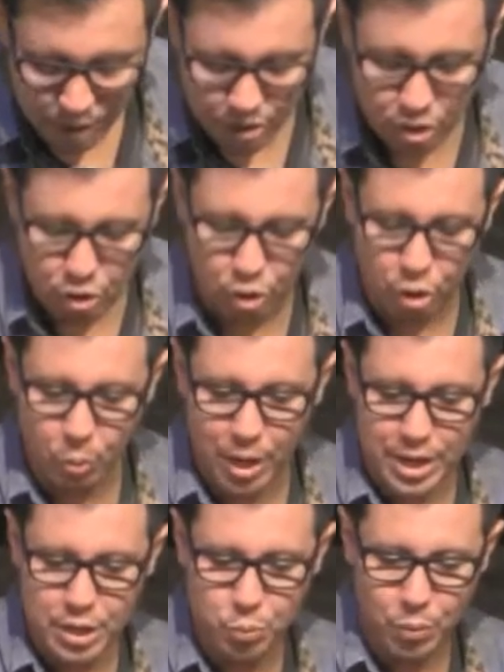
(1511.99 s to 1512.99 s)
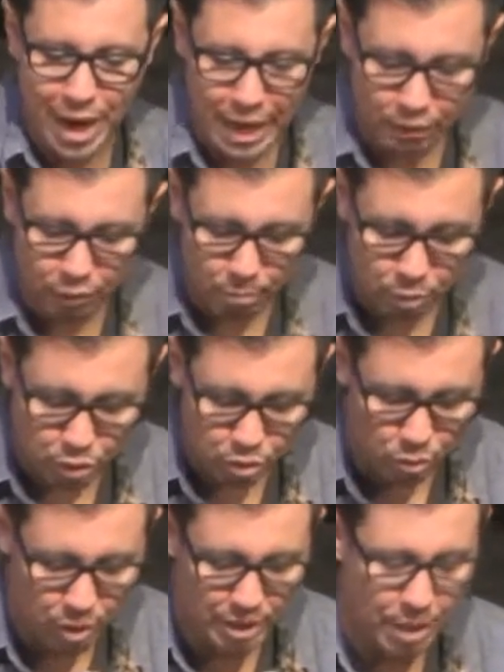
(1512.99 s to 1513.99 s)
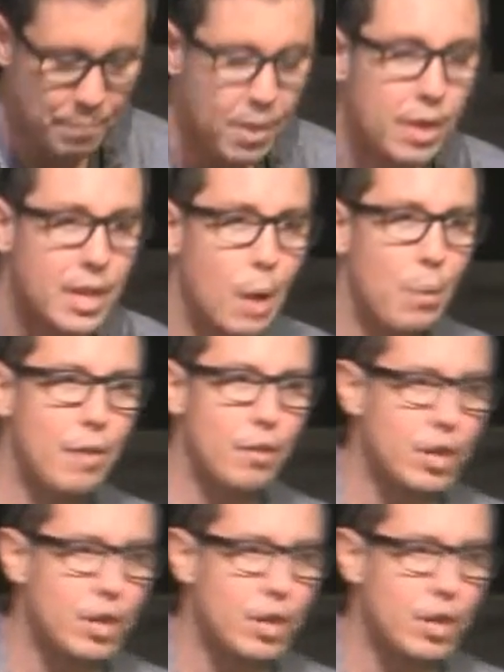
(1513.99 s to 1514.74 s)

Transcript: to turn away his wrath from destroying them. Now, whenever